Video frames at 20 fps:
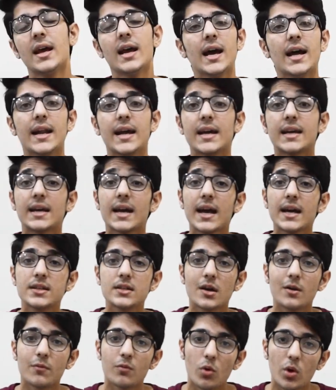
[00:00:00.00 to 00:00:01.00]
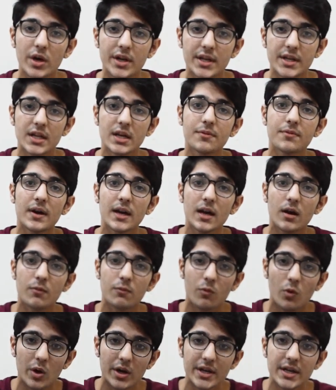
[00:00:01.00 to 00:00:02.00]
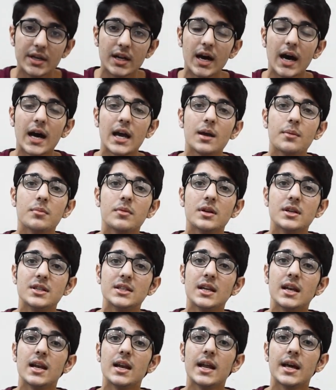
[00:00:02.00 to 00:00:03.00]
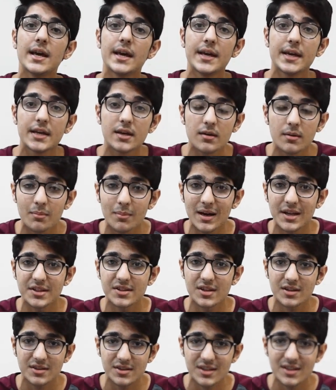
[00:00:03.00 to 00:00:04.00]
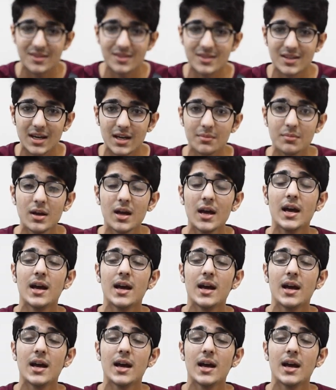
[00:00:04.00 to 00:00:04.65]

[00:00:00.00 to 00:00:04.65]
And I can't avoid it. If I avoid it, I'm delaying my success time,